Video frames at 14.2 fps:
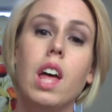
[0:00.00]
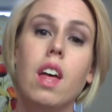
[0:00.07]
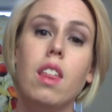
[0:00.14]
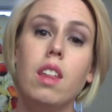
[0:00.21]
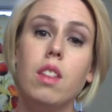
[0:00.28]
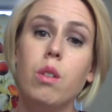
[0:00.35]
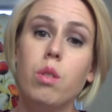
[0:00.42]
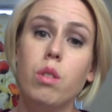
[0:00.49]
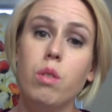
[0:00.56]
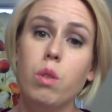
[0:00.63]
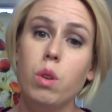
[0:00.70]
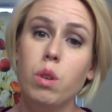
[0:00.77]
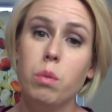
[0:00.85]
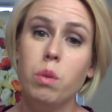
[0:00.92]
that those of
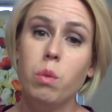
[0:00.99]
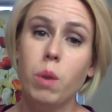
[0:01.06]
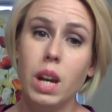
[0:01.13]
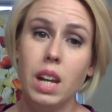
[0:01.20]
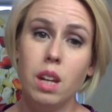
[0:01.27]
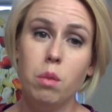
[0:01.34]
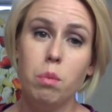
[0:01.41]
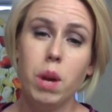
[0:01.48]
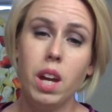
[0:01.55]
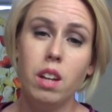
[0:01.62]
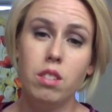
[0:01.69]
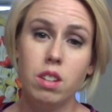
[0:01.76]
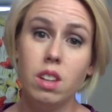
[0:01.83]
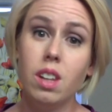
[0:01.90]
you who have been waiting
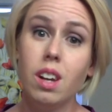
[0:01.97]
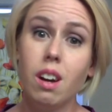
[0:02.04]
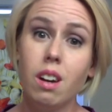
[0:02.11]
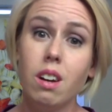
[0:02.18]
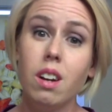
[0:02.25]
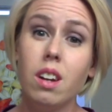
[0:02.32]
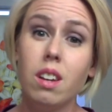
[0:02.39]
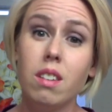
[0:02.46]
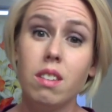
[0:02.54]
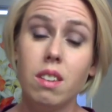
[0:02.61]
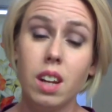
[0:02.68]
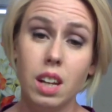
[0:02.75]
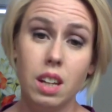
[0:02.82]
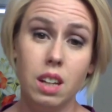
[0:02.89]
patiently are
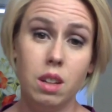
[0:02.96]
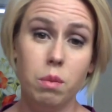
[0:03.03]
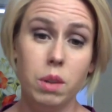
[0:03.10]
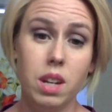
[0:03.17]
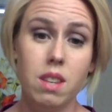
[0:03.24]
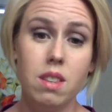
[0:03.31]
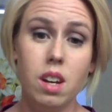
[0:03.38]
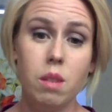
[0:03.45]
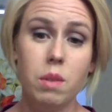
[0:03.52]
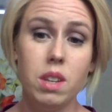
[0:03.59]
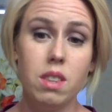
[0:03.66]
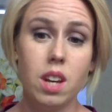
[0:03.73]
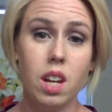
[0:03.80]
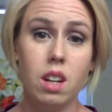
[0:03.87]
excited because I'm
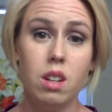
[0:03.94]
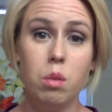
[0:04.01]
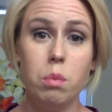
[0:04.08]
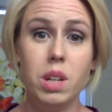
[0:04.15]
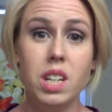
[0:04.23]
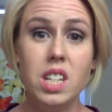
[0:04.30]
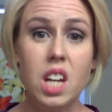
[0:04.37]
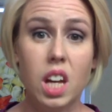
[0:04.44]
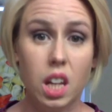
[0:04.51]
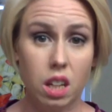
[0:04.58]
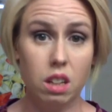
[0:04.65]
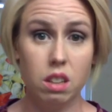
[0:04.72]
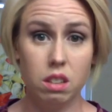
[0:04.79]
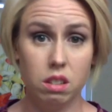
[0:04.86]
excited to be
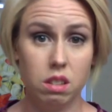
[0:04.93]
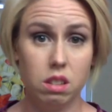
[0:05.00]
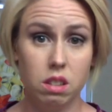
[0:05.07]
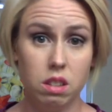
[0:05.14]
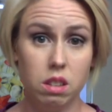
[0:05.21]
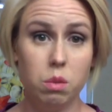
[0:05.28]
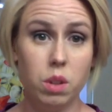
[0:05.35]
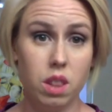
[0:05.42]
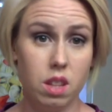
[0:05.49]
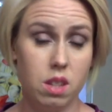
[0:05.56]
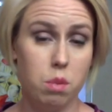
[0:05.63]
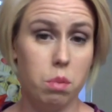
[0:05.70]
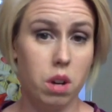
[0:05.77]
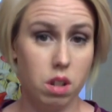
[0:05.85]
done with
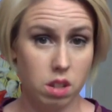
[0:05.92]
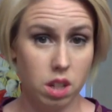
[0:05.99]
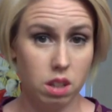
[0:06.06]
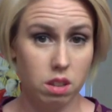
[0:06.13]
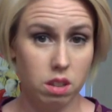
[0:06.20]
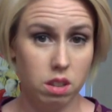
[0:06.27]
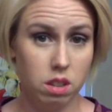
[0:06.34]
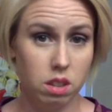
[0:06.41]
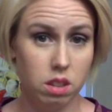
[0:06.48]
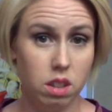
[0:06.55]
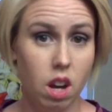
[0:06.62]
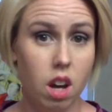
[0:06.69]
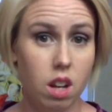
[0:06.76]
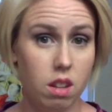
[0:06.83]
this project.
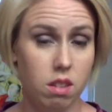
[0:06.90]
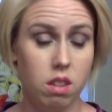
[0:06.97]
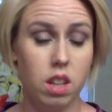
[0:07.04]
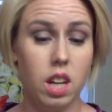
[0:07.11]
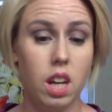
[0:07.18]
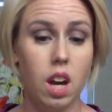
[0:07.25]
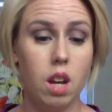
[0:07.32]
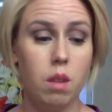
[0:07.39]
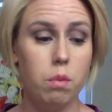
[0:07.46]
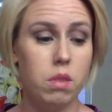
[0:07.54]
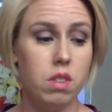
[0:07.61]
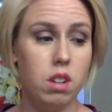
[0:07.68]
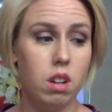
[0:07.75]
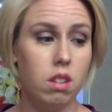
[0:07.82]
Honestly,
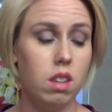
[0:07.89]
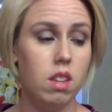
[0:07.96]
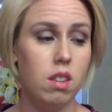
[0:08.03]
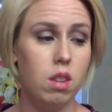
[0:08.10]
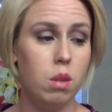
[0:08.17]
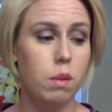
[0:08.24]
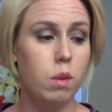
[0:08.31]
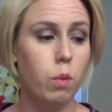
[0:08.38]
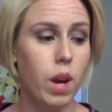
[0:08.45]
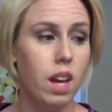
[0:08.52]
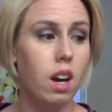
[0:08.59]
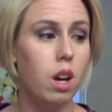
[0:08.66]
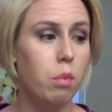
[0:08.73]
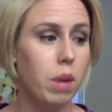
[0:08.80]
this has been
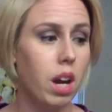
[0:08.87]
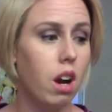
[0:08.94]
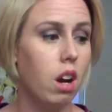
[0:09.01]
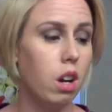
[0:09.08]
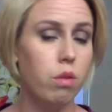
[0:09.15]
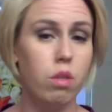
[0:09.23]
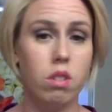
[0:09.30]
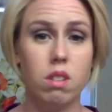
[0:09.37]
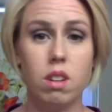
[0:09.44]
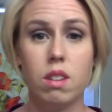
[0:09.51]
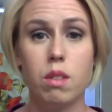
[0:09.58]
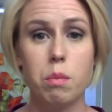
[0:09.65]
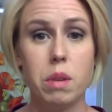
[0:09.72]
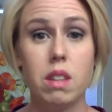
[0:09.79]
weighing on my heart for
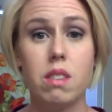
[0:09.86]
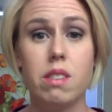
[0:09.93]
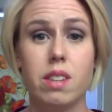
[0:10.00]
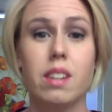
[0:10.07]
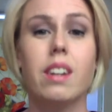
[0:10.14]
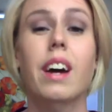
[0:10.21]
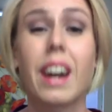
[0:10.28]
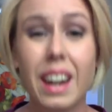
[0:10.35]
6 months.